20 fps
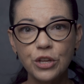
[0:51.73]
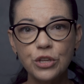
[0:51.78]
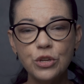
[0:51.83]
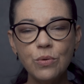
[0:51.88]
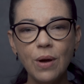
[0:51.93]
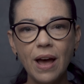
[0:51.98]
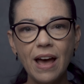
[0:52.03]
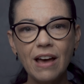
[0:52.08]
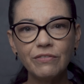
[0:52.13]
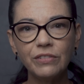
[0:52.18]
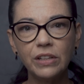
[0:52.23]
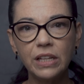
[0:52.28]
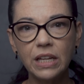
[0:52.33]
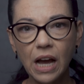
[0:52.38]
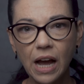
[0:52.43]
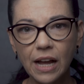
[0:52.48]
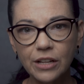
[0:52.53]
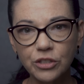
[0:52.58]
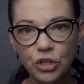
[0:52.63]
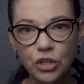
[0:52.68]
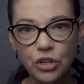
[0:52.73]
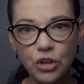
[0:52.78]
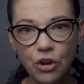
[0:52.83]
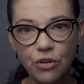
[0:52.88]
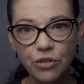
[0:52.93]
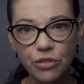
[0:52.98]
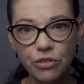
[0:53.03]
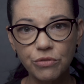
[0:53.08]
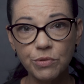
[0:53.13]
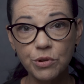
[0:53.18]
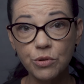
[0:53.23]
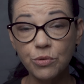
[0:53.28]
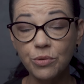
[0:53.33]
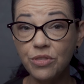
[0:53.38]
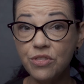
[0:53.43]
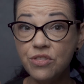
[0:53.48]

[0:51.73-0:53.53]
you have got to go through